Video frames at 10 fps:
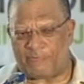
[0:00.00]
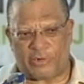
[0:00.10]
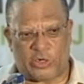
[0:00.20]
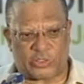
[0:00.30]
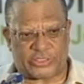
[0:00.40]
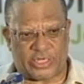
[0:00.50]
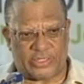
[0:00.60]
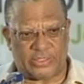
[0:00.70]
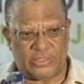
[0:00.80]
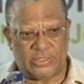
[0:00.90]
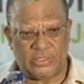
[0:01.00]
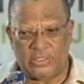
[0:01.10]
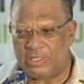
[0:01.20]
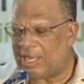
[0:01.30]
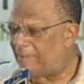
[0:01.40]
production.
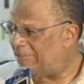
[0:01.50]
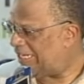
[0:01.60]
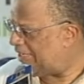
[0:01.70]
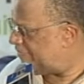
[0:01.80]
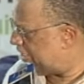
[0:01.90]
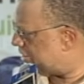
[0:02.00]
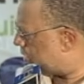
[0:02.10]
I believe there's